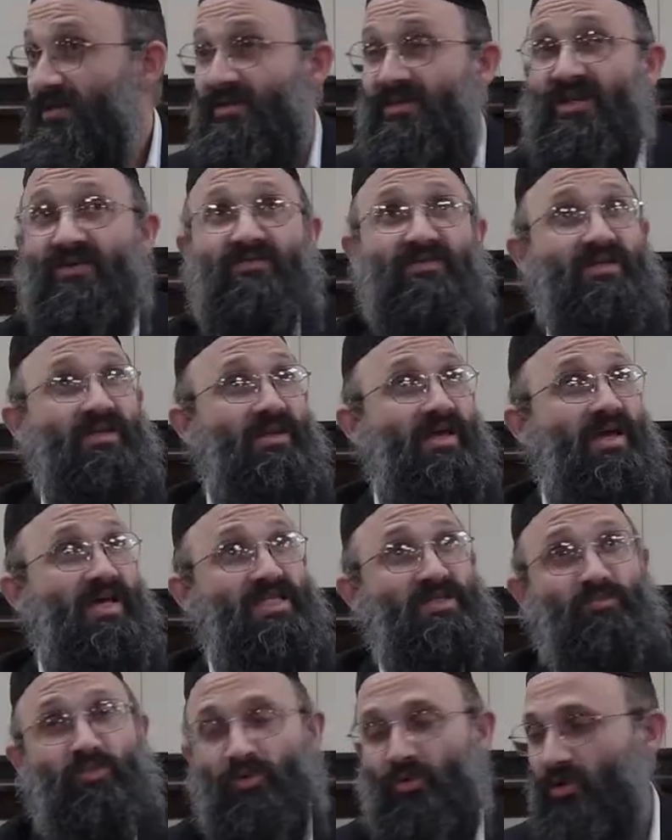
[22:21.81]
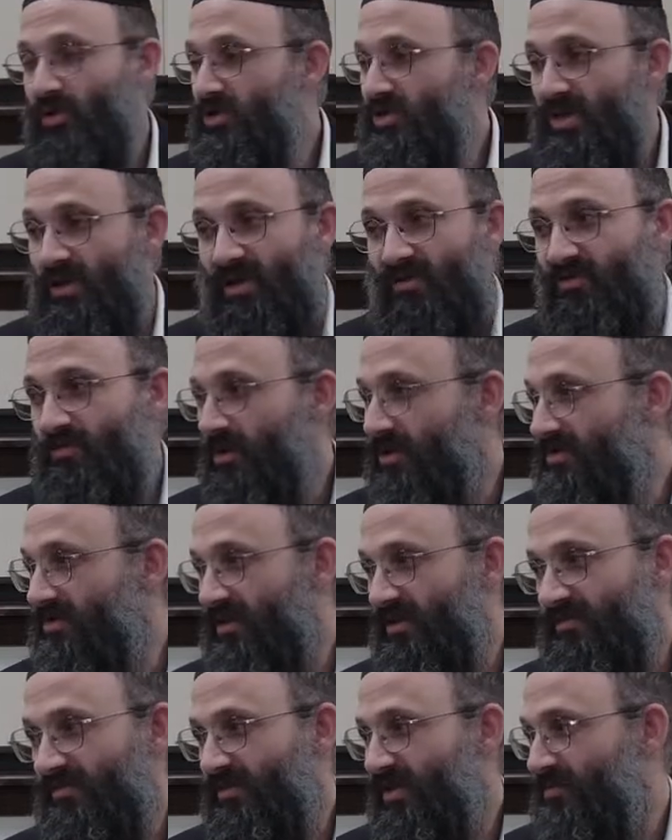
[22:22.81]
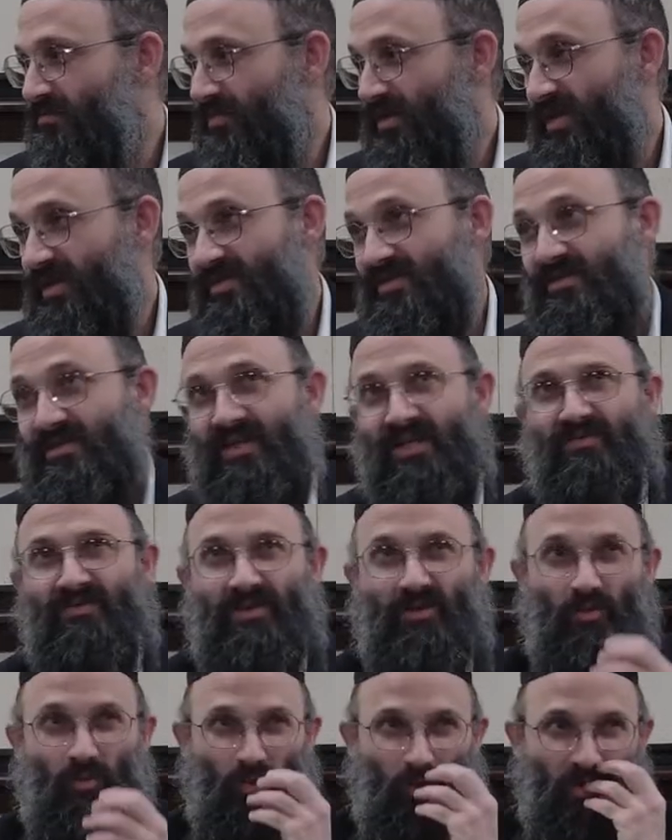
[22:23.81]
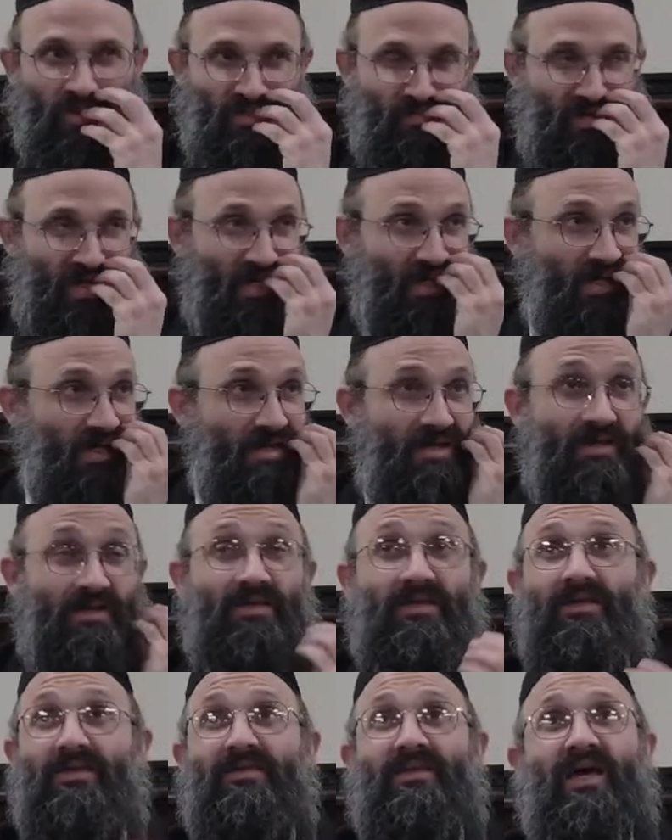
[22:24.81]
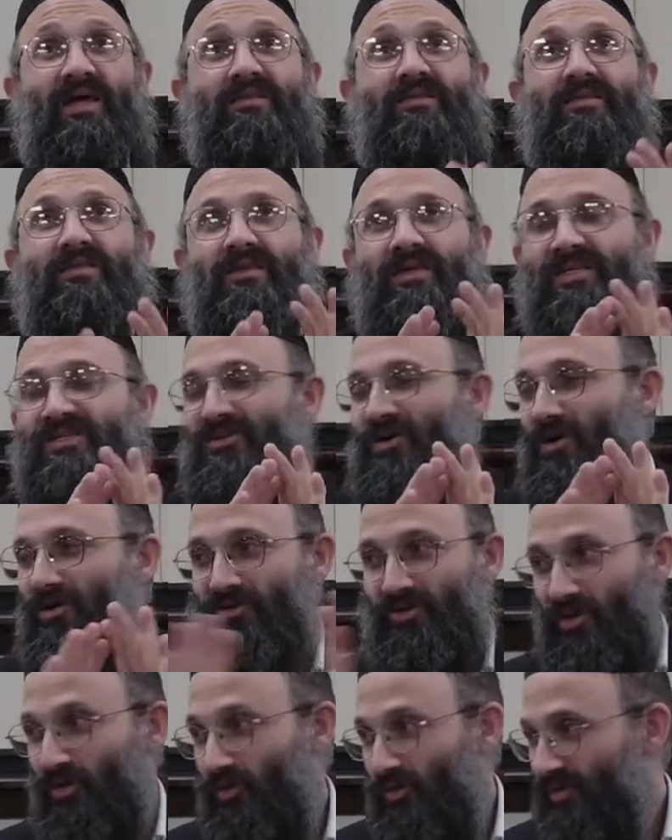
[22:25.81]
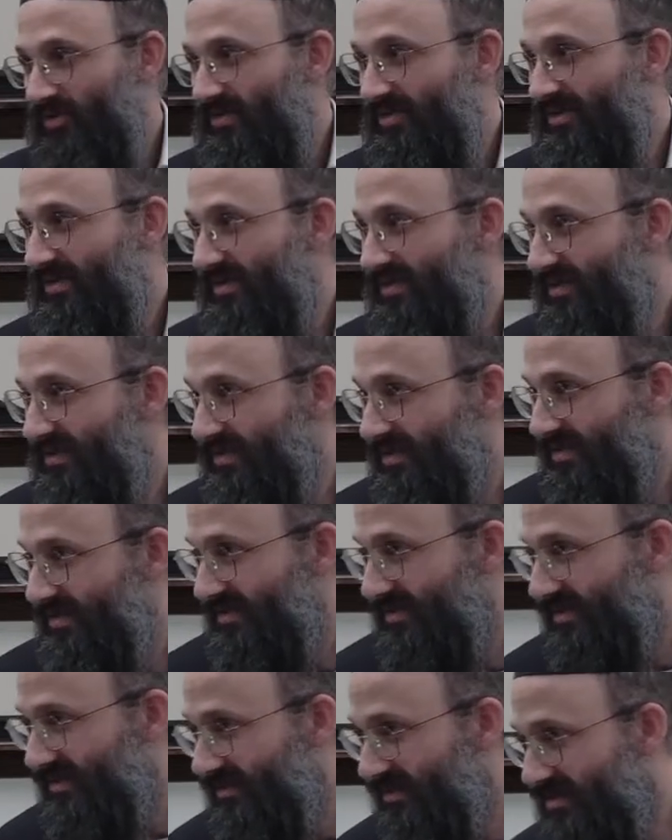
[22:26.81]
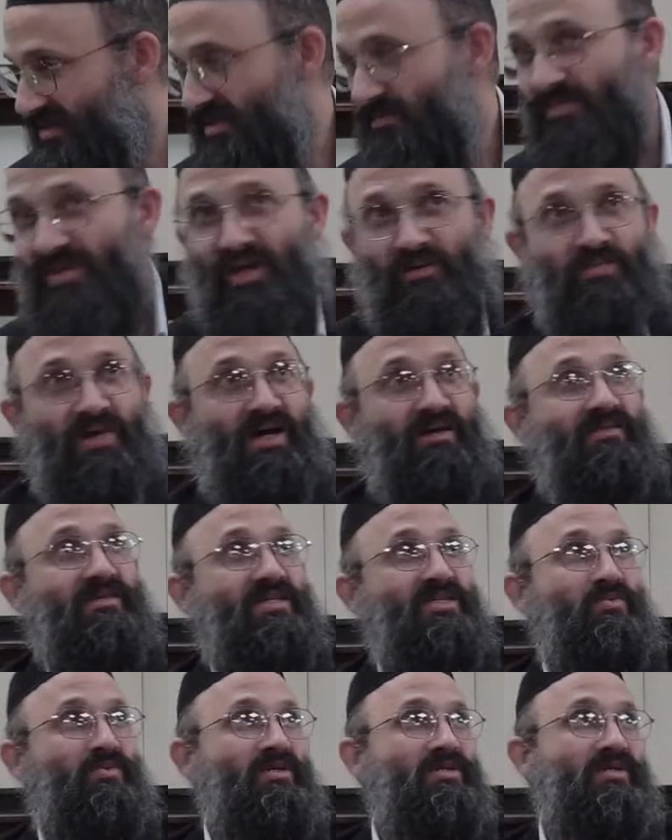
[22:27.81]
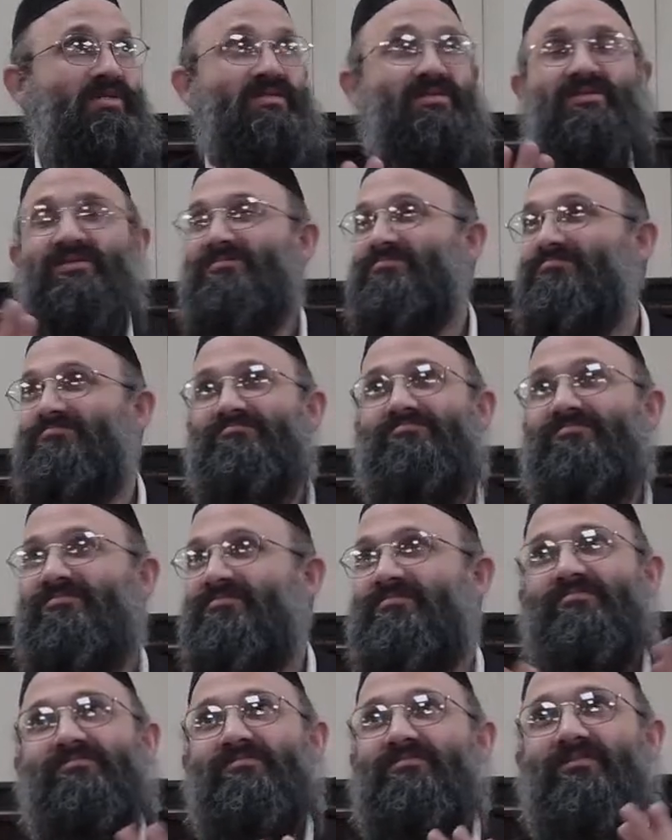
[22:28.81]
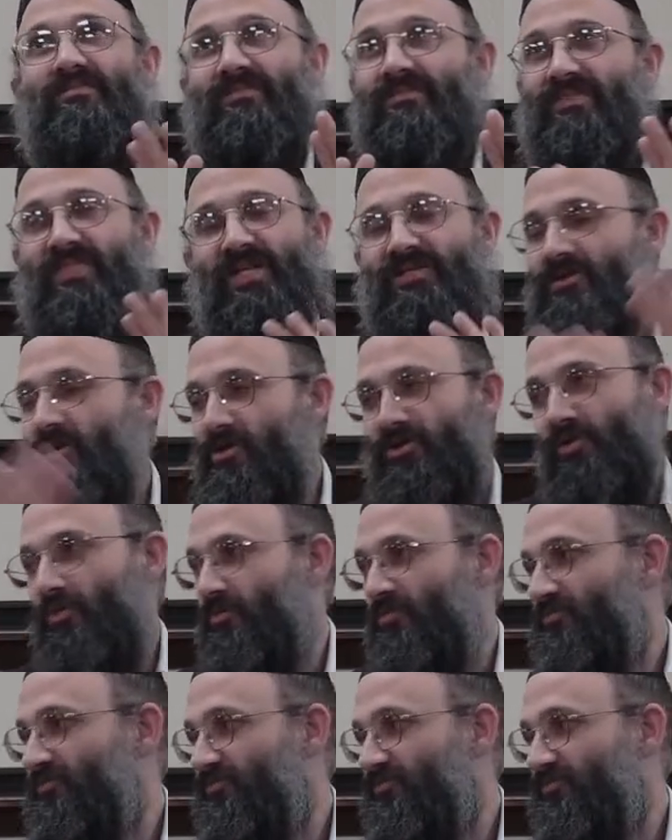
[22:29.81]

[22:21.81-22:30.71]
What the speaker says: nevertheless, Baruch Shem Kvei Machzor Lamvoi means, and even the words mean, that it's all you. There's something about this which is, it's all you.